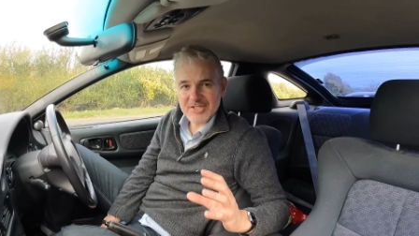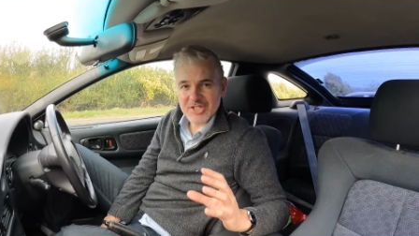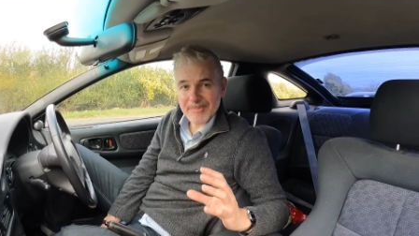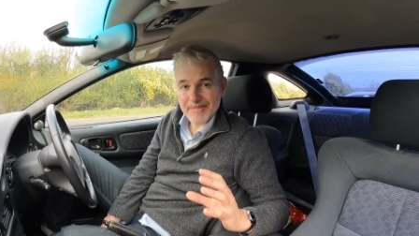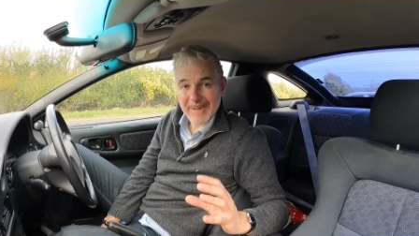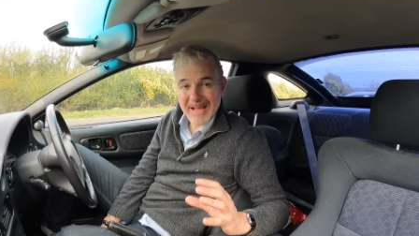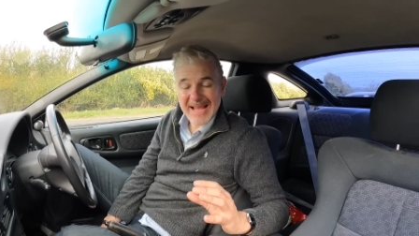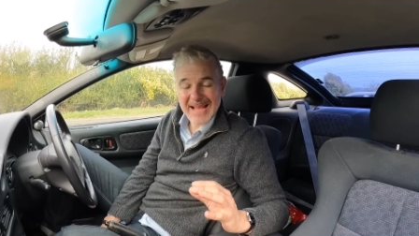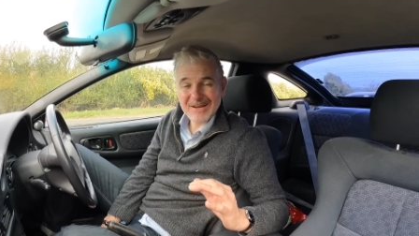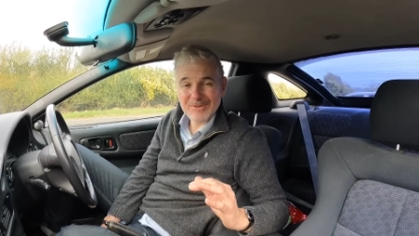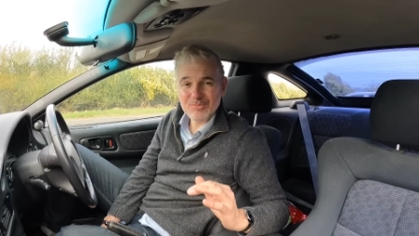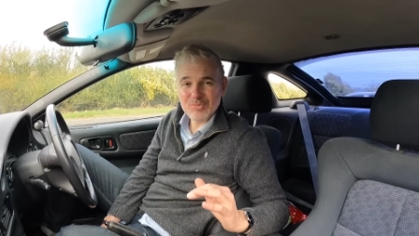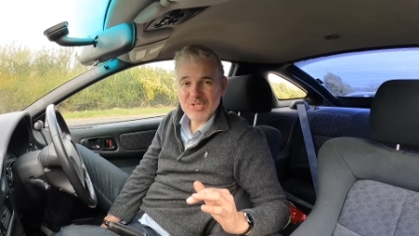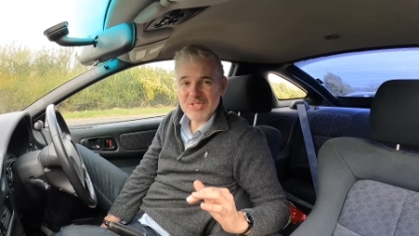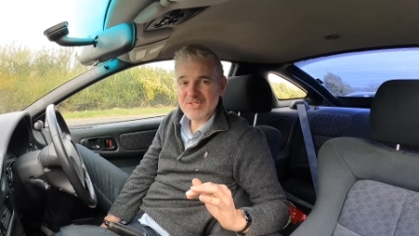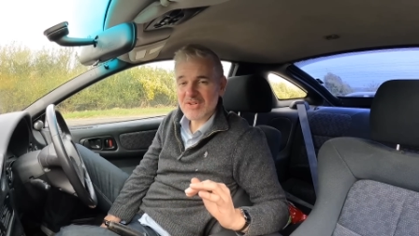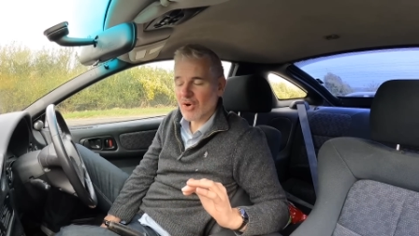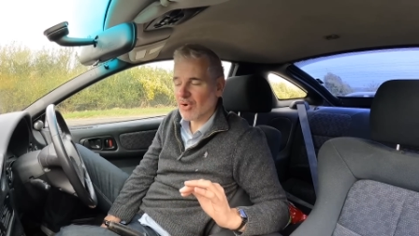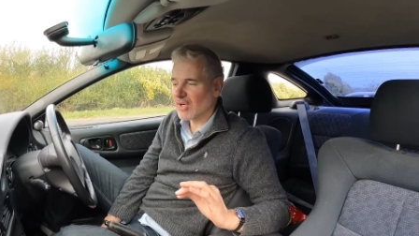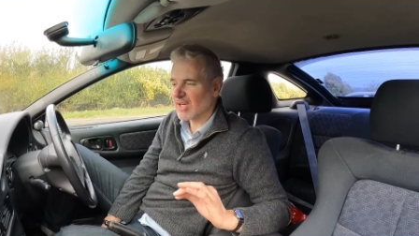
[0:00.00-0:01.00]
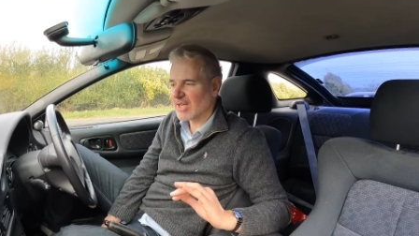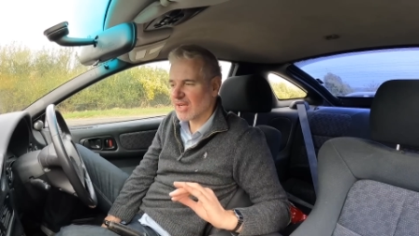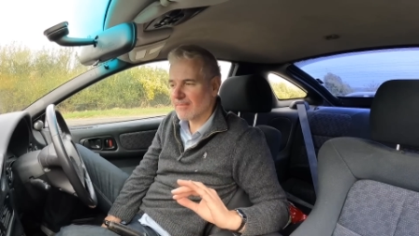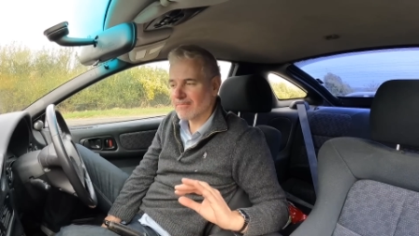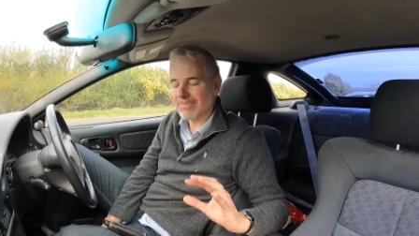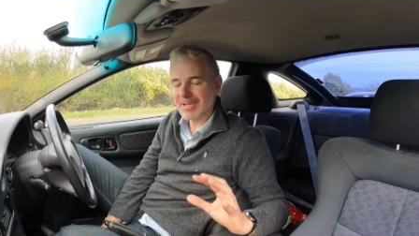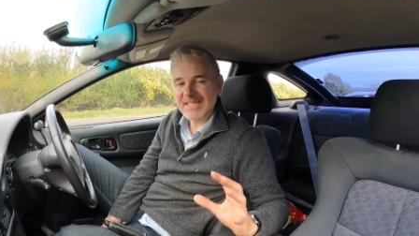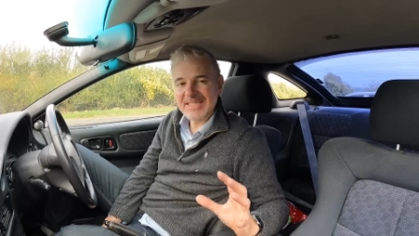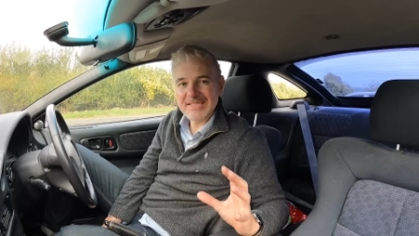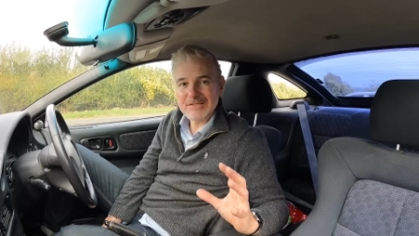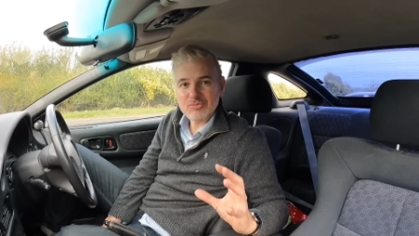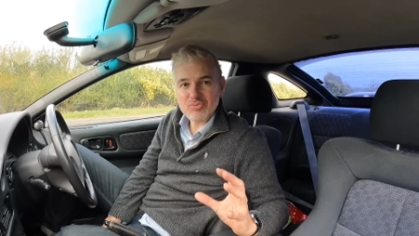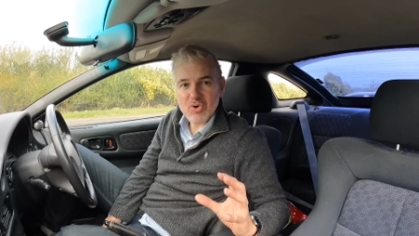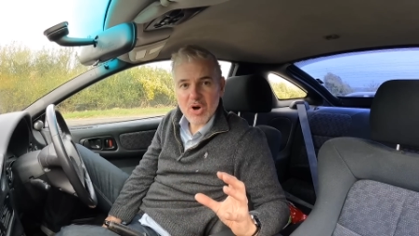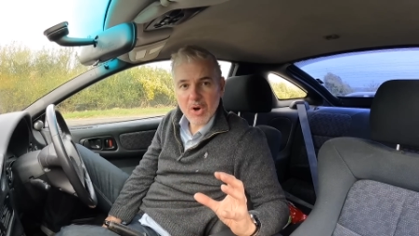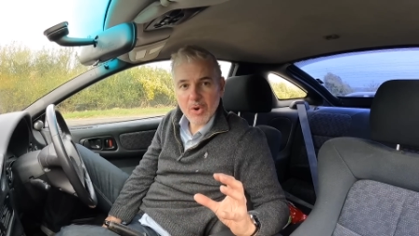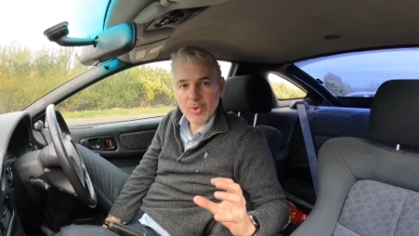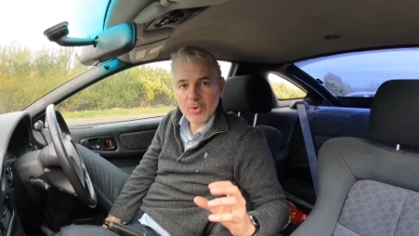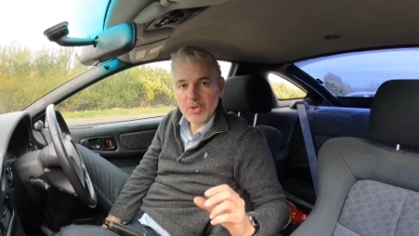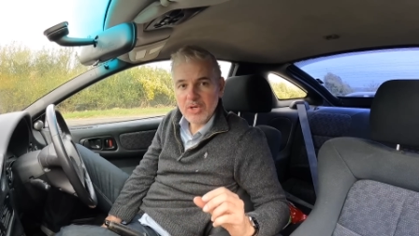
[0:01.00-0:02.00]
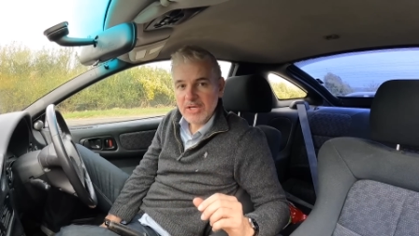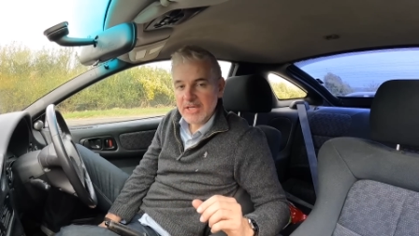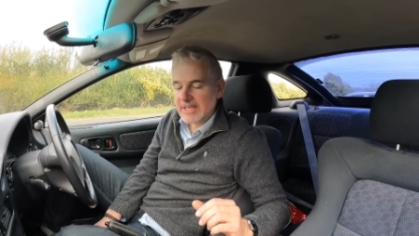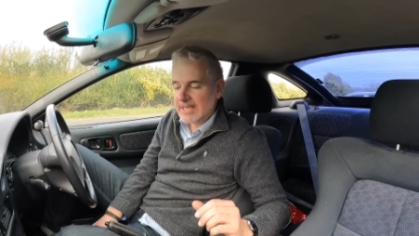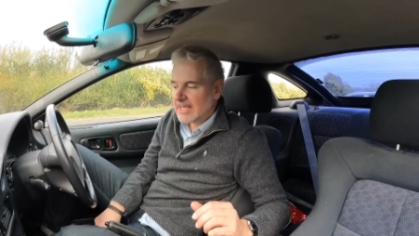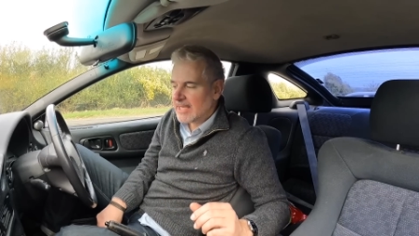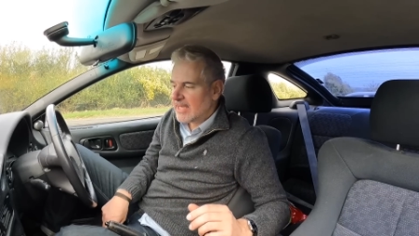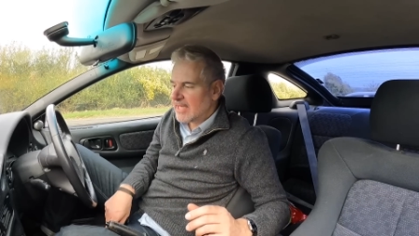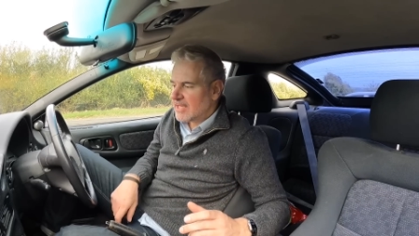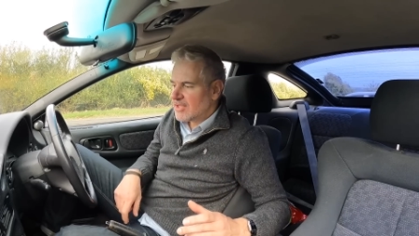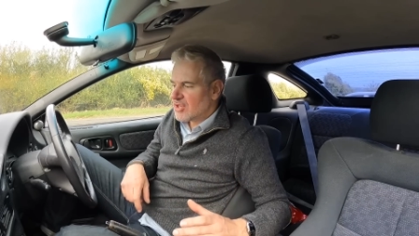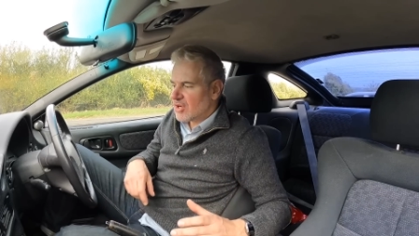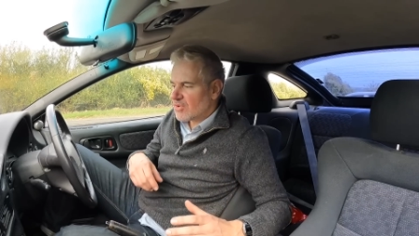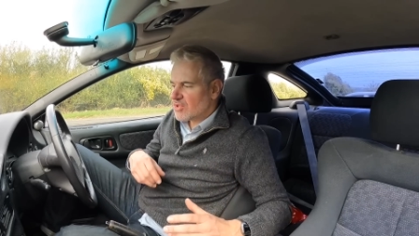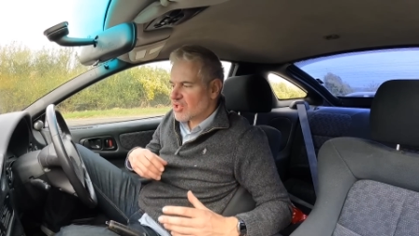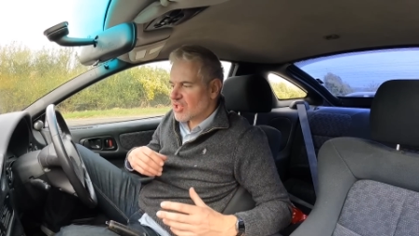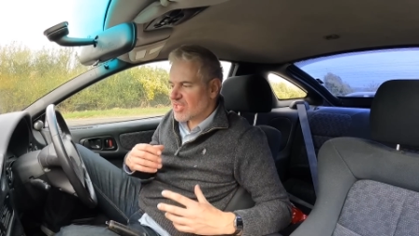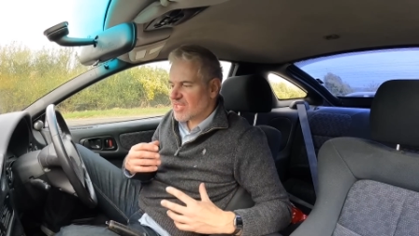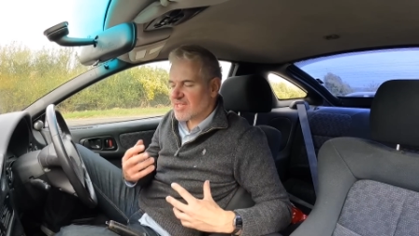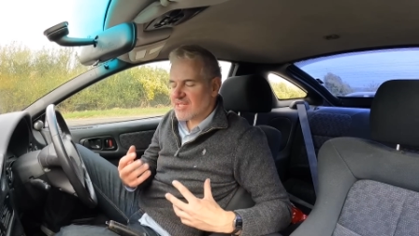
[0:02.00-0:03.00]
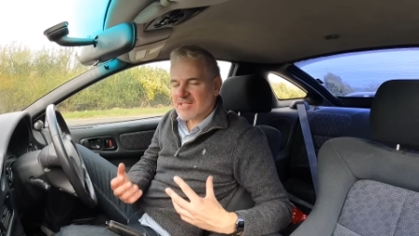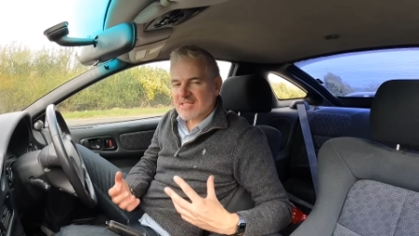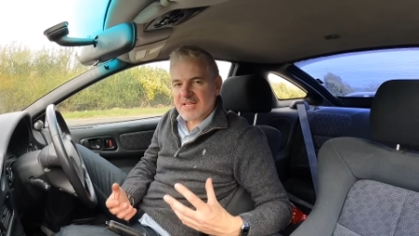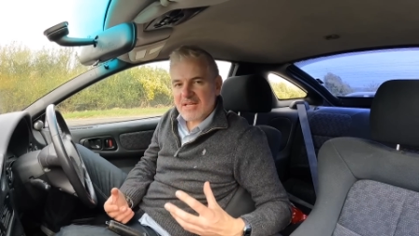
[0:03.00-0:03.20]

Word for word: Japan was on a complete roll, not just in